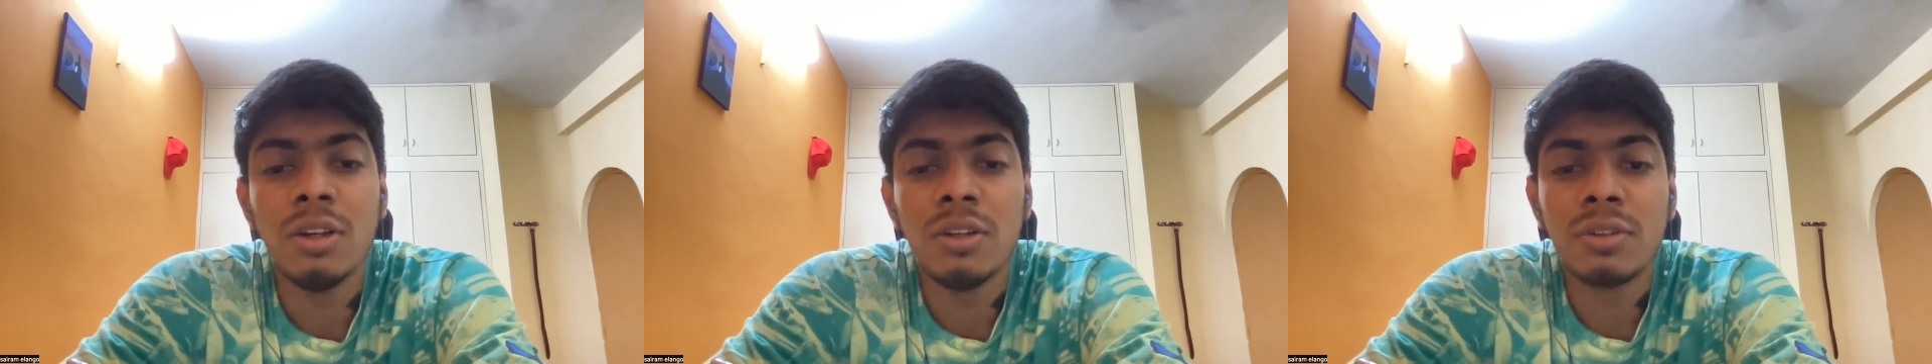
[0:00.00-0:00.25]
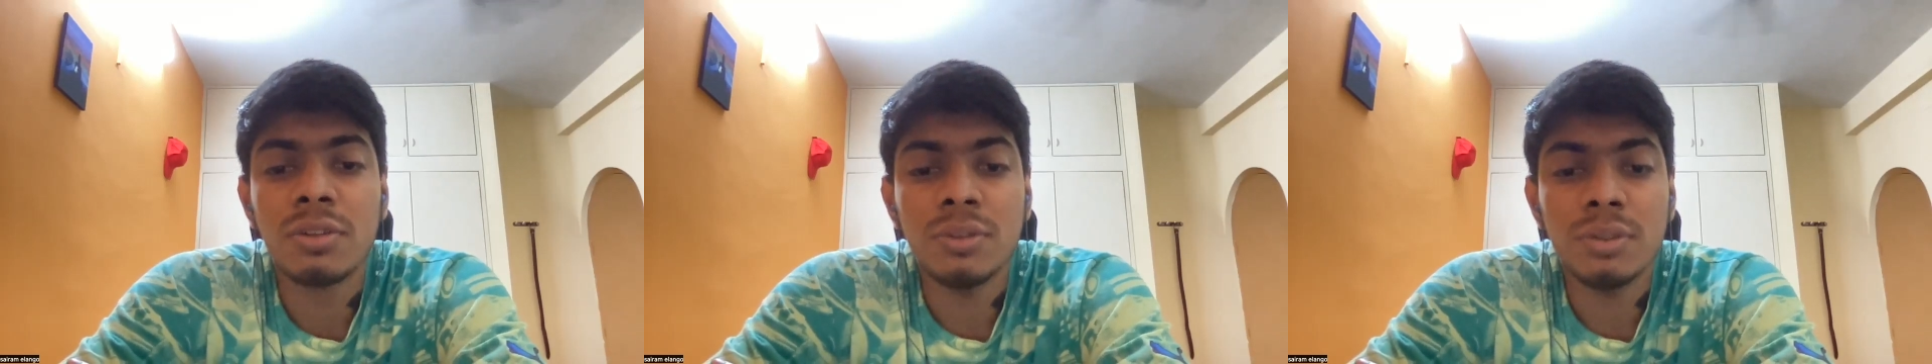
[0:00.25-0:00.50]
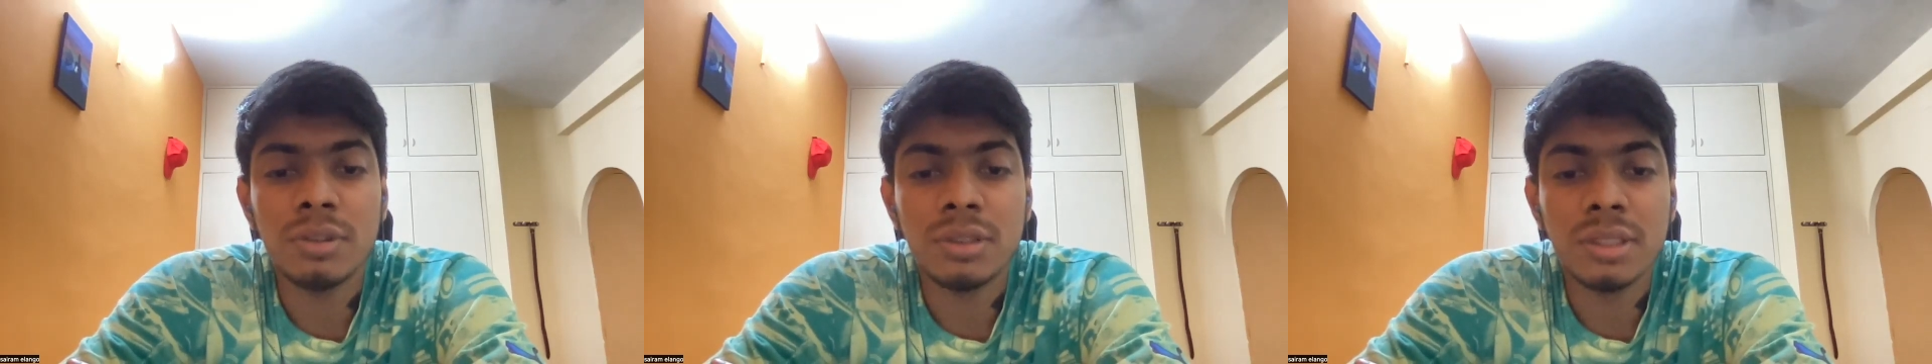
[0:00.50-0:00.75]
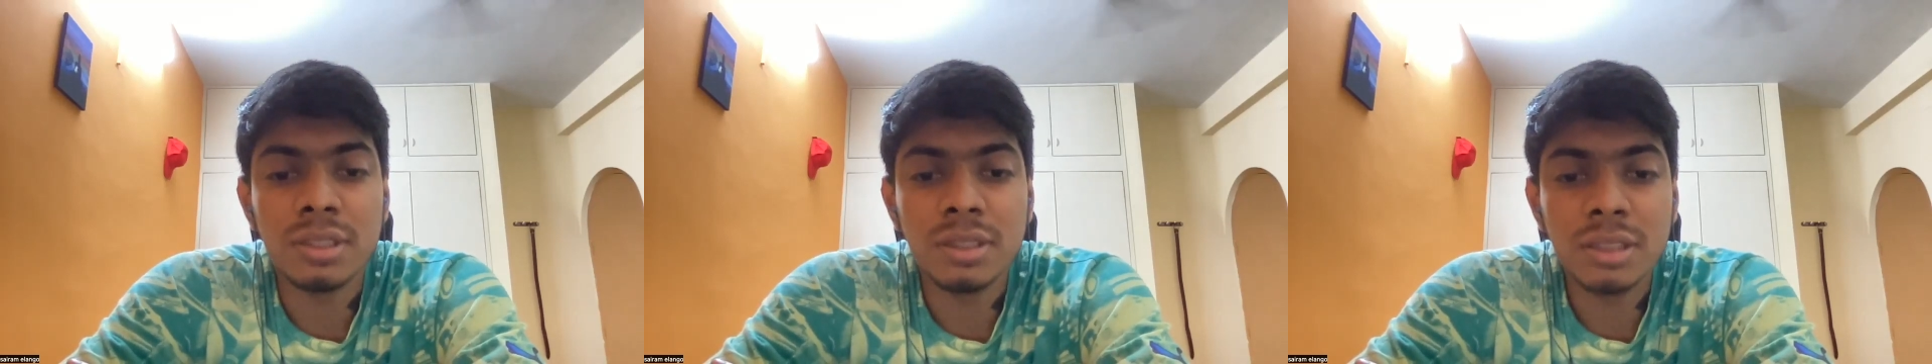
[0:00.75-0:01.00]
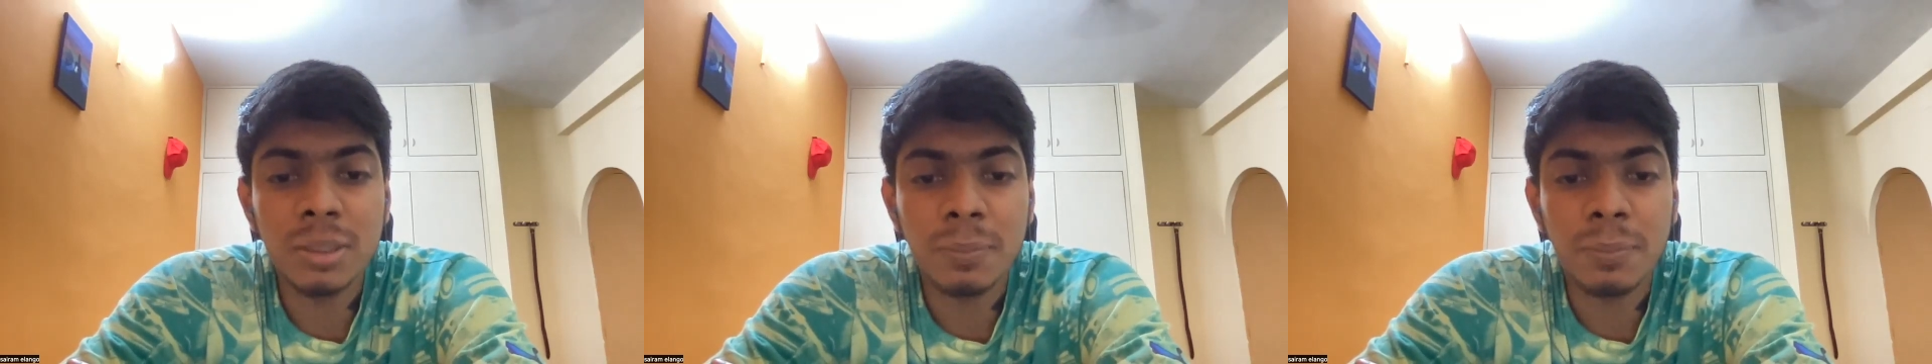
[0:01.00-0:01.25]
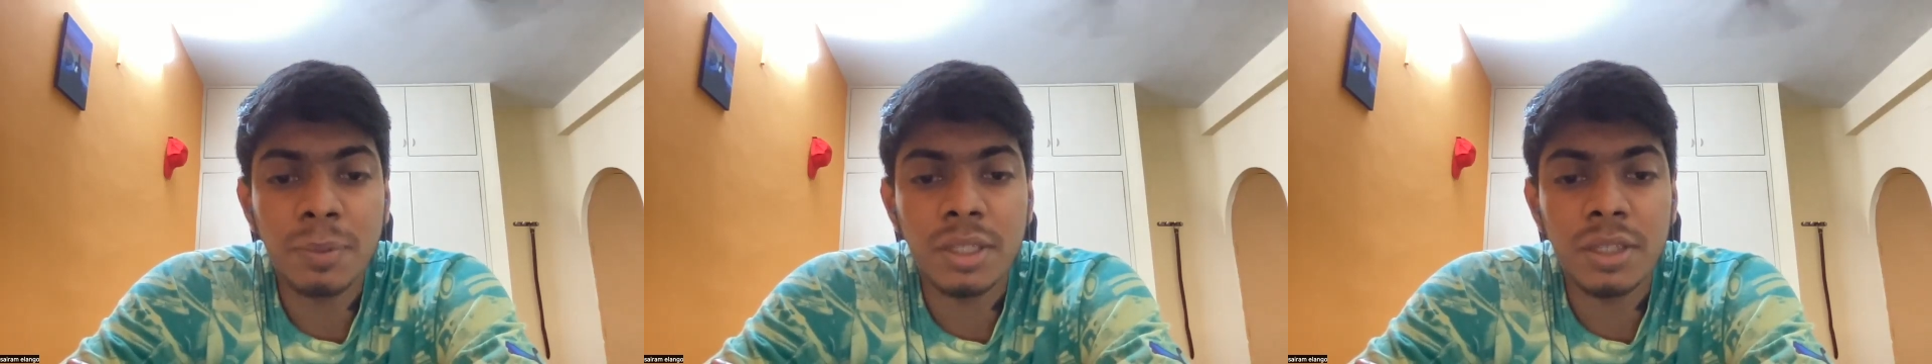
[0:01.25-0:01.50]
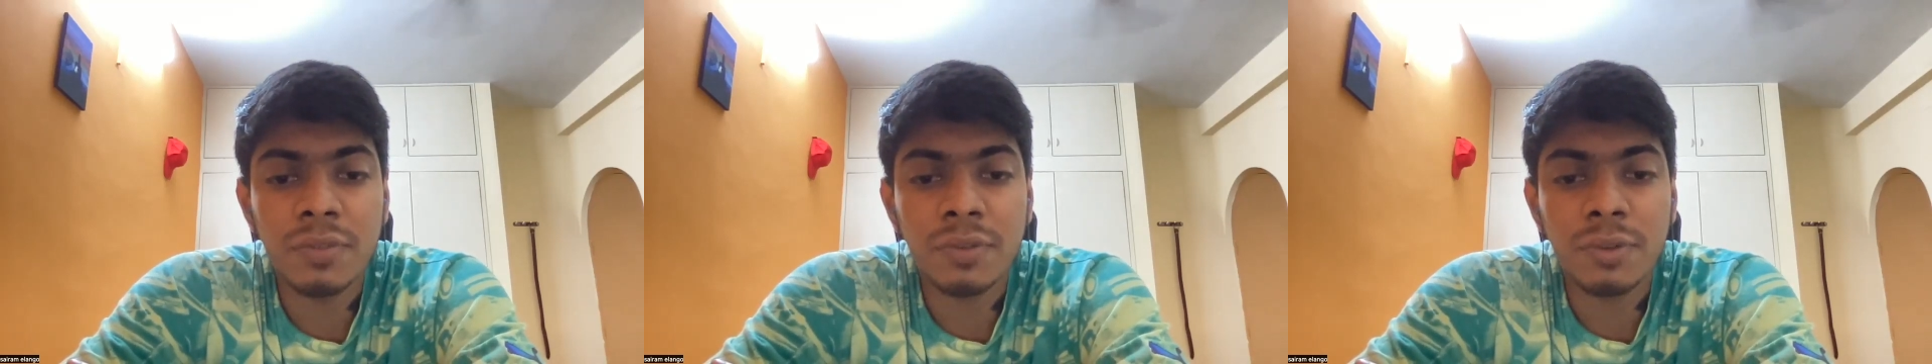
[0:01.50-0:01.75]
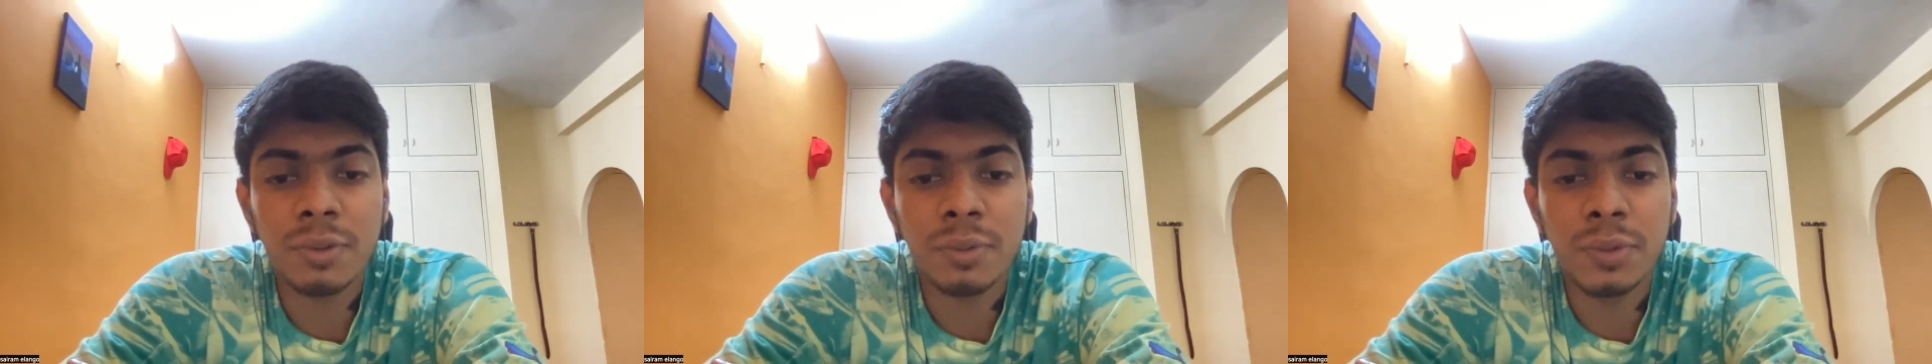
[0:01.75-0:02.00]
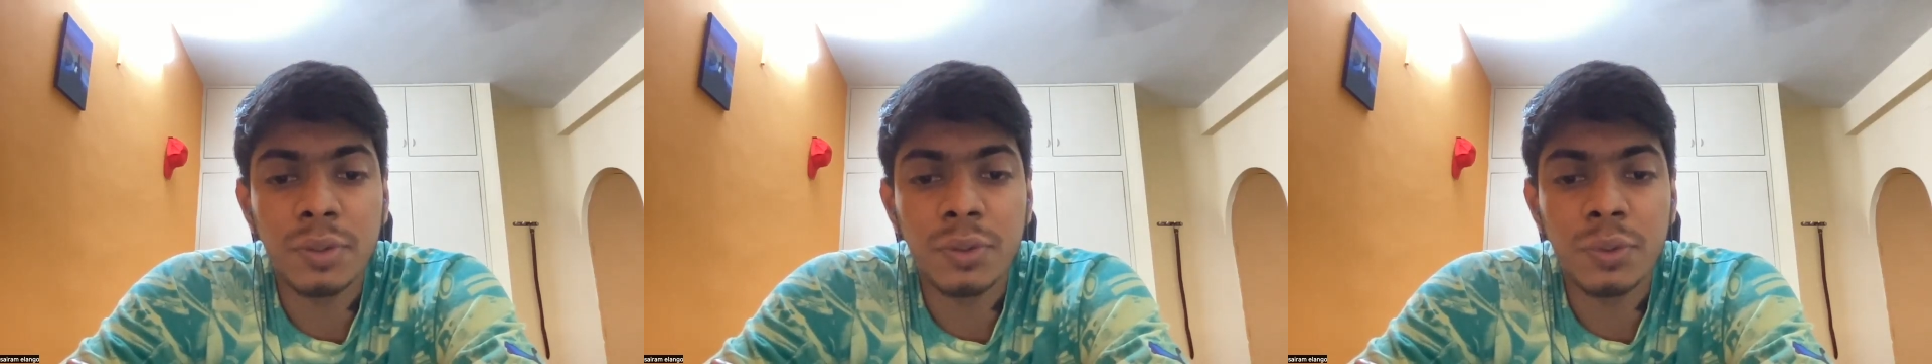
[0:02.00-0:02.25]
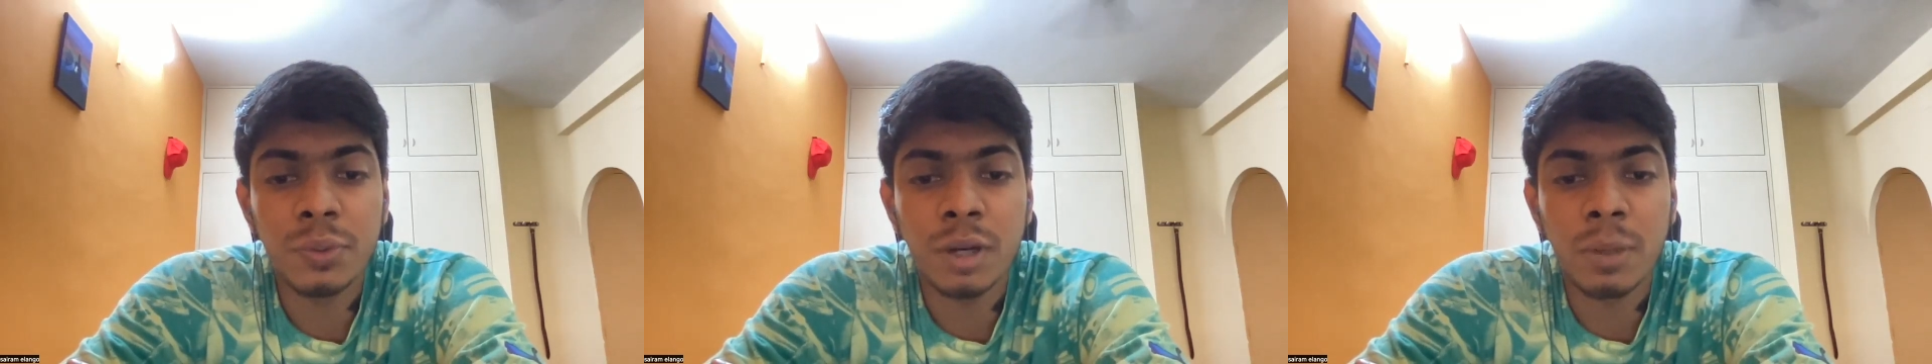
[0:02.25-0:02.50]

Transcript: So this is a brief overview